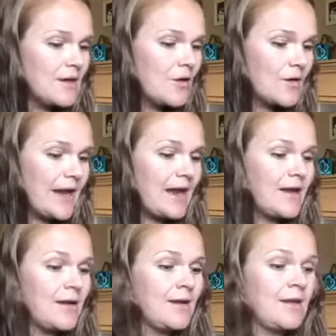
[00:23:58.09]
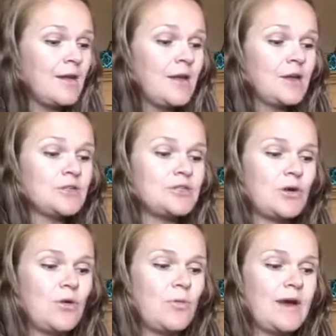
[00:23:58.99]
Okay,
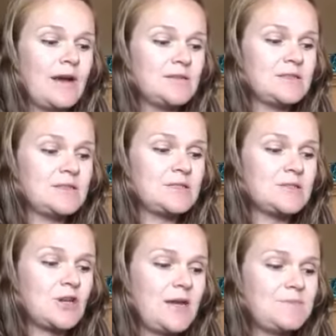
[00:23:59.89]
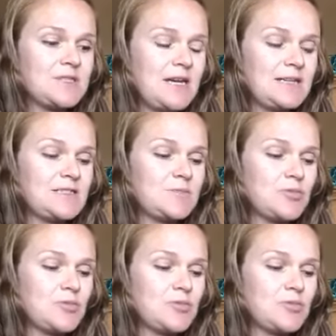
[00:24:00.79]
so what else? Scrapes, cuts,